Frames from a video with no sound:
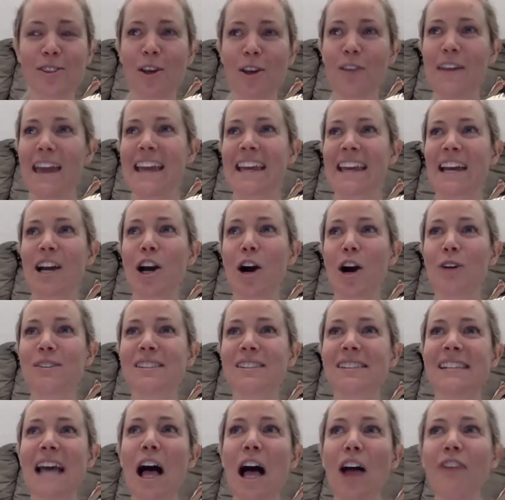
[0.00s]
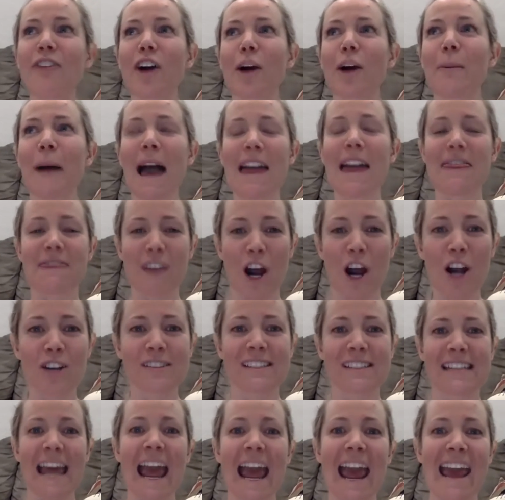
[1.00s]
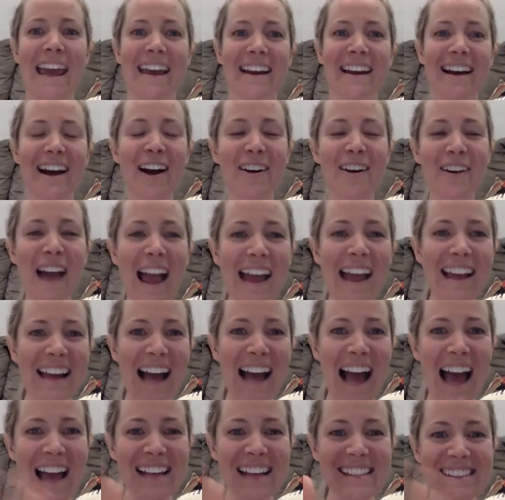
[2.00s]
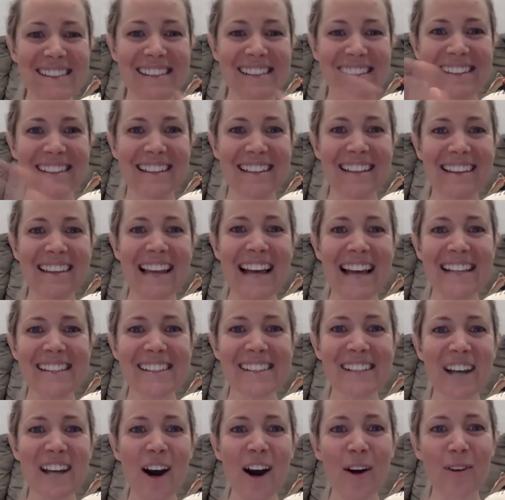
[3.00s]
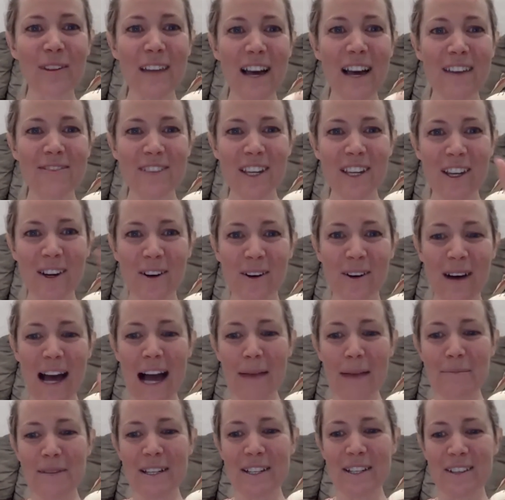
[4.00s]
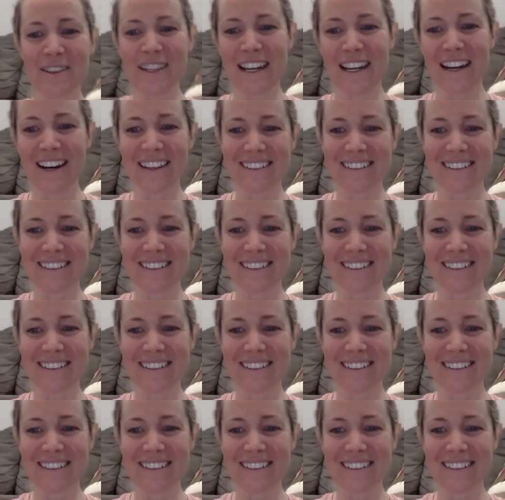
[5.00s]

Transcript: so they can go silver by Thursday. All right, guys, let's go. Love you. Happy New Year.